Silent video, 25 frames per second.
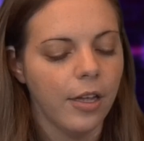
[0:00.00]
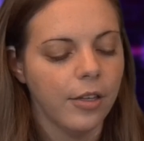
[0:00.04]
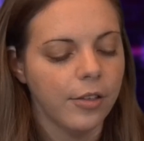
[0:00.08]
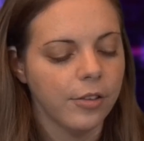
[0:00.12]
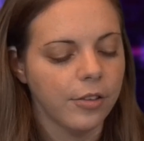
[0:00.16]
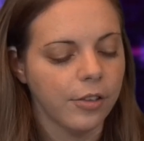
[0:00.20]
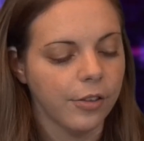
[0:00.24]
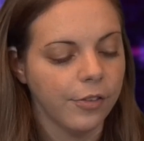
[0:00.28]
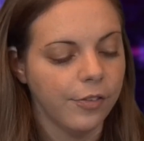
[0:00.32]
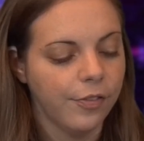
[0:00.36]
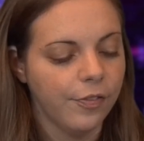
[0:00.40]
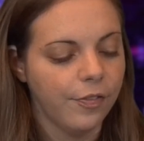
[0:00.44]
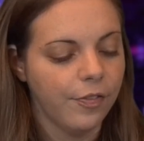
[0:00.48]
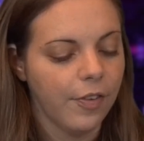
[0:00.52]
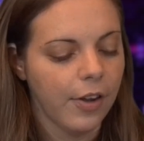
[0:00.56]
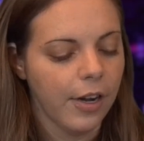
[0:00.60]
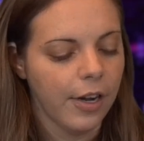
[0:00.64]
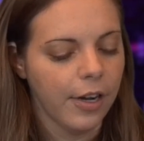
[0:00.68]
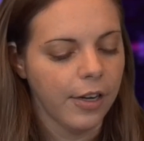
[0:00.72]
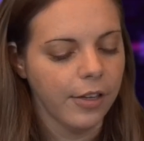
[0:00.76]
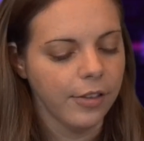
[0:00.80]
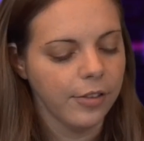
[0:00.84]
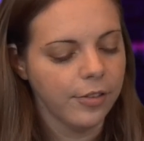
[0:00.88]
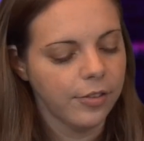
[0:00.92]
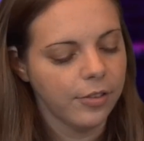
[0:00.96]
So
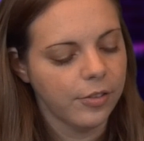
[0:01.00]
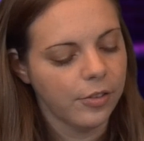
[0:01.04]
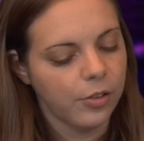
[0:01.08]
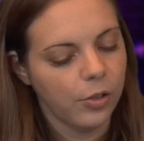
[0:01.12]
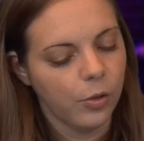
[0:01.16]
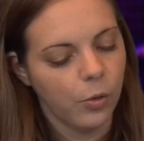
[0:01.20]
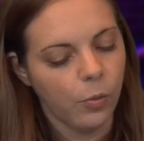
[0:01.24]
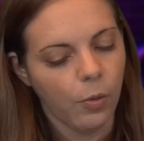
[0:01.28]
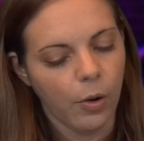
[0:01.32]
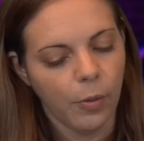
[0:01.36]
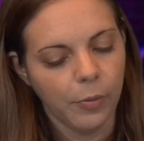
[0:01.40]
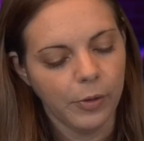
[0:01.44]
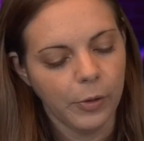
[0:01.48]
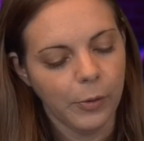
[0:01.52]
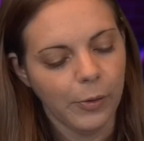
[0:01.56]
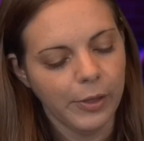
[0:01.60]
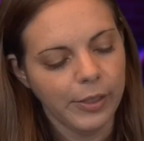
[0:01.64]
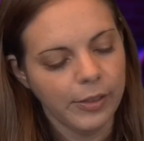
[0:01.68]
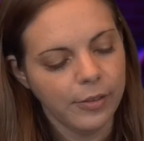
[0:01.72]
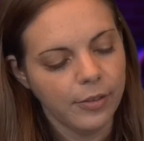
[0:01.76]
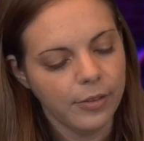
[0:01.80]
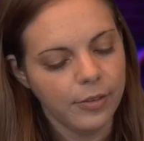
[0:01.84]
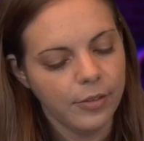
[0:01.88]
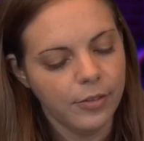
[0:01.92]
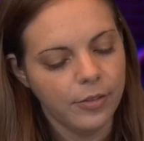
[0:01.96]
first, what we're
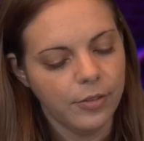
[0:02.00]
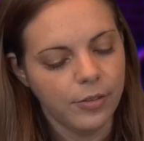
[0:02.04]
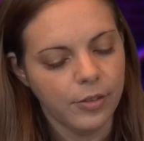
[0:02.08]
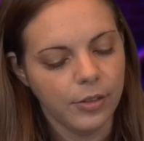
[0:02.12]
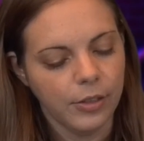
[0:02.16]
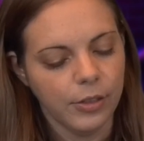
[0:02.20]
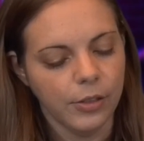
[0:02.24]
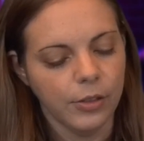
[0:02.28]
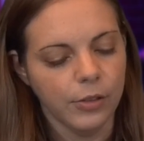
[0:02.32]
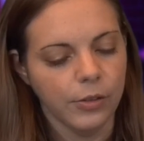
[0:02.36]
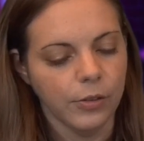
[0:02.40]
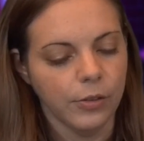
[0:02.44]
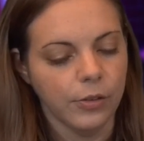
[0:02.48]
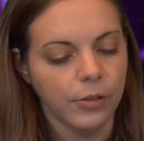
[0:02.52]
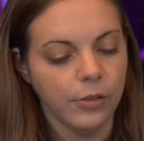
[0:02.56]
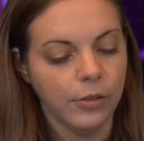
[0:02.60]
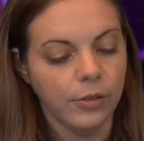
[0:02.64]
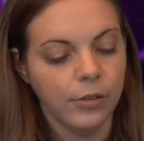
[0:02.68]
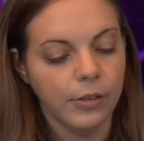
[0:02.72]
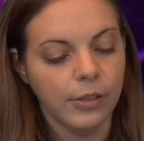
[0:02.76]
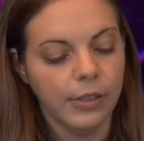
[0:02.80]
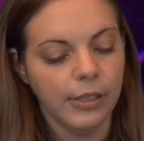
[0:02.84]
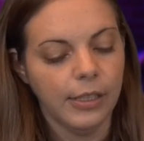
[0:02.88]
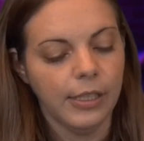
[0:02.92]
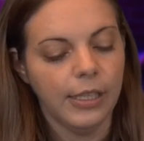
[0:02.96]
going to do
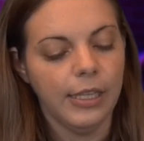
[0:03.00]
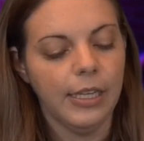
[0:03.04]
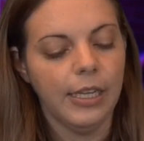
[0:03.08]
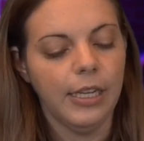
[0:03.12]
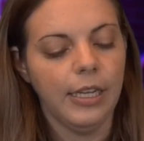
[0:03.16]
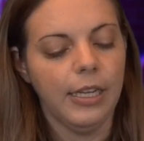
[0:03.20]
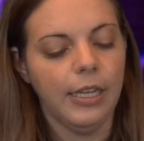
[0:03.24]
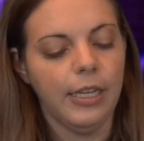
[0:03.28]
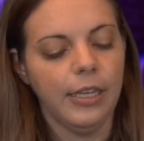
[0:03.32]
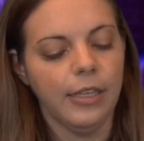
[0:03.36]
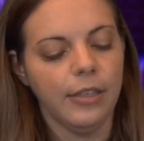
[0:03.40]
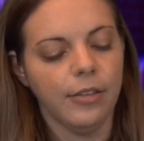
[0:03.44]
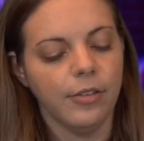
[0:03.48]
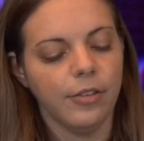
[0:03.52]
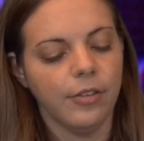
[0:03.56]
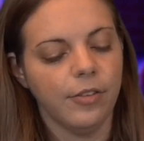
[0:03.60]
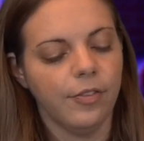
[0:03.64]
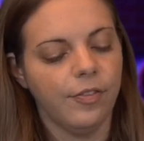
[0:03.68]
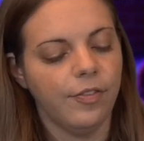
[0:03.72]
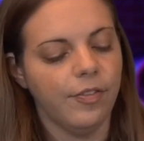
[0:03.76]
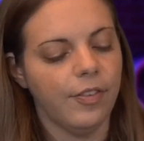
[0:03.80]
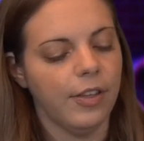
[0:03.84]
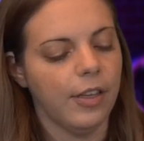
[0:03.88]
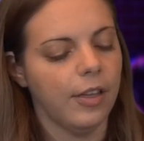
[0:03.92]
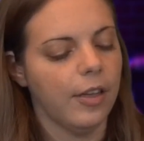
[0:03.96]
is
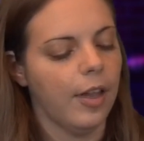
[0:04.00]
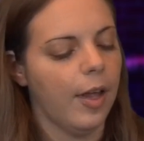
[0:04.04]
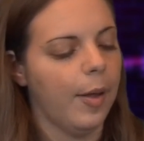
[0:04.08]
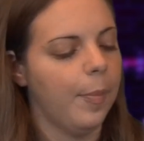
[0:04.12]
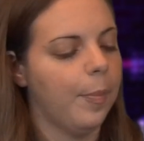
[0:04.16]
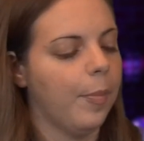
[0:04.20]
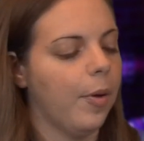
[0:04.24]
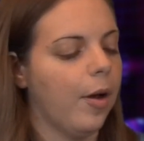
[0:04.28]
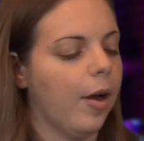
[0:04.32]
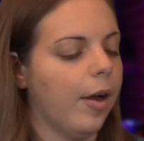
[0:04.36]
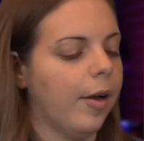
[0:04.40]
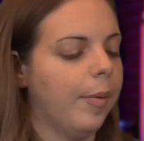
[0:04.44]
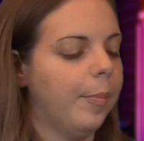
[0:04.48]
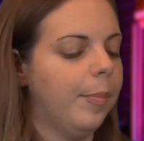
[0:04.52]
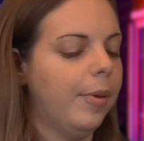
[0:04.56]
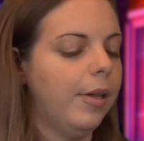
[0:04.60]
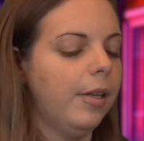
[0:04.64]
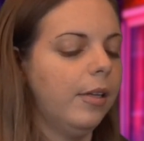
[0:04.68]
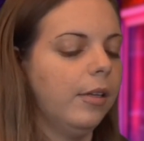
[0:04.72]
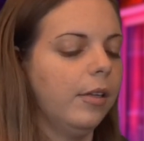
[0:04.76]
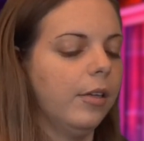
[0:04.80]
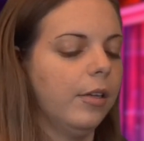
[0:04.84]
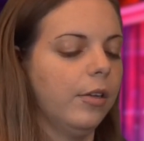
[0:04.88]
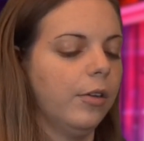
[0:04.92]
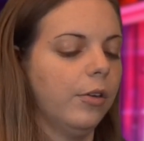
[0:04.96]
fill up our
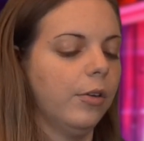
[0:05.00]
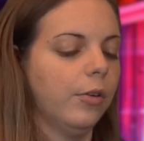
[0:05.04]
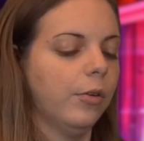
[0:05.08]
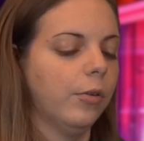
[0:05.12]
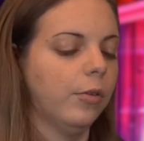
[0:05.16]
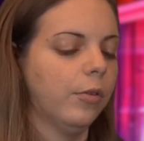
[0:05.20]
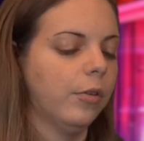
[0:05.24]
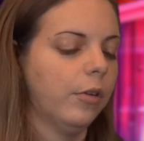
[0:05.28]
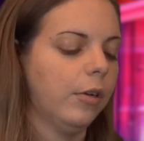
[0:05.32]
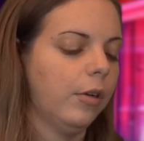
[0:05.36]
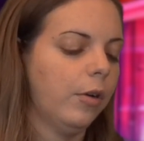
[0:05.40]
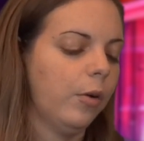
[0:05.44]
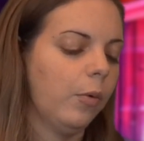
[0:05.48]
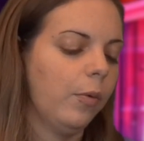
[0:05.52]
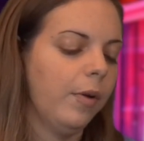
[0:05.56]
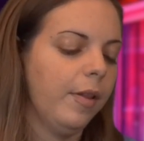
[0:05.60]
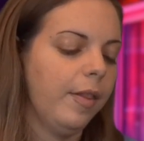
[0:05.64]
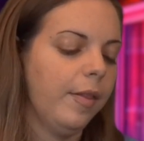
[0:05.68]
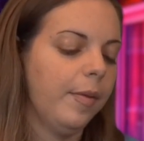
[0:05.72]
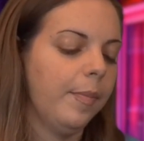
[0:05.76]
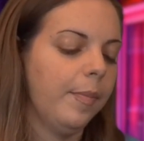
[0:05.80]
balloon with